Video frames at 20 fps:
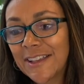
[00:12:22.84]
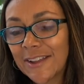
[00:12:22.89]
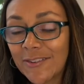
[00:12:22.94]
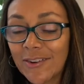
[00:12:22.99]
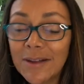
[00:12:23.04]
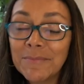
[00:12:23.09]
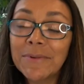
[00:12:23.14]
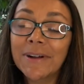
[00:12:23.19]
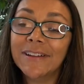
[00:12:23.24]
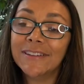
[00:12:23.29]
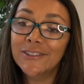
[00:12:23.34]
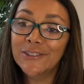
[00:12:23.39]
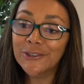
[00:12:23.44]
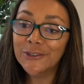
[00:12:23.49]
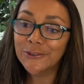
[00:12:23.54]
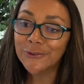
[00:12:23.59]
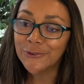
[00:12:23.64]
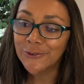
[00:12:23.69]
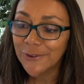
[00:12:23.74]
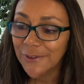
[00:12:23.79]
Grandma
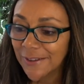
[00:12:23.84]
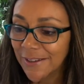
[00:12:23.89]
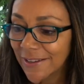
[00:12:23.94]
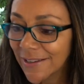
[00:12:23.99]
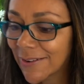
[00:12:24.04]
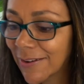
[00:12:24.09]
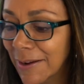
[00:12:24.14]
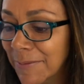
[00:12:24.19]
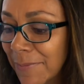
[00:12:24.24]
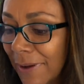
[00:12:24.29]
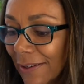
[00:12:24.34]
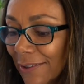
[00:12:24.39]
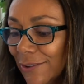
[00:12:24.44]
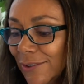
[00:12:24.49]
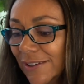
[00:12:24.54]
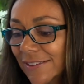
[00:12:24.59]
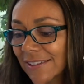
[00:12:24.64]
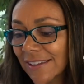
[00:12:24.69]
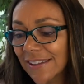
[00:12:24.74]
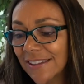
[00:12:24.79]
knew
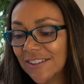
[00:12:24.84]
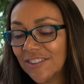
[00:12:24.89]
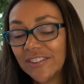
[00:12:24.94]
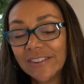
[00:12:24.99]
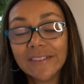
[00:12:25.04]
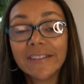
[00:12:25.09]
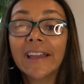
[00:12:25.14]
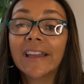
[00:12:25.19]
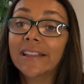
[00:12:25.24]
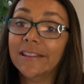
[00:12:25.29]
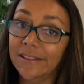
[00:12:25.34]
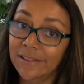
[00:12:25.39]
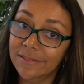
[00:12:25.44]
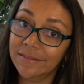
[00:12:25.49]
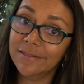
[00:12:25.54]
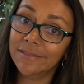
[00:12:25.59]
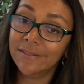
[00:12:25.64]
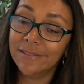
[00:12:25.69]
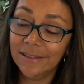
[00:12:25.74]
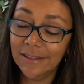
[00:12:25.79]
the tea. She's like,
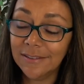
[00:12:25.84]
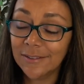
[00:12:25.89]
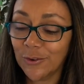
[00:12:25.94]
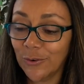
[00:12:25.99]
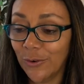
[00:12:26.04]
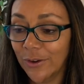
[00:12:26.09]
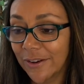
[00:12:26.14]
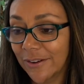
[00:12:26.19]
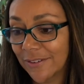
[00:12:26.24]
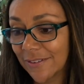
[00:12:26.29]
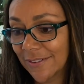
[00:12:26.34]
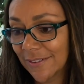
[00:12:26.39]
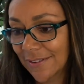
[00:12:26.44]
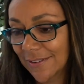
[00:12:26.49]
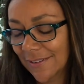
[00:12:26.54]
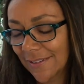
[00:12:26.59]
he's a queer.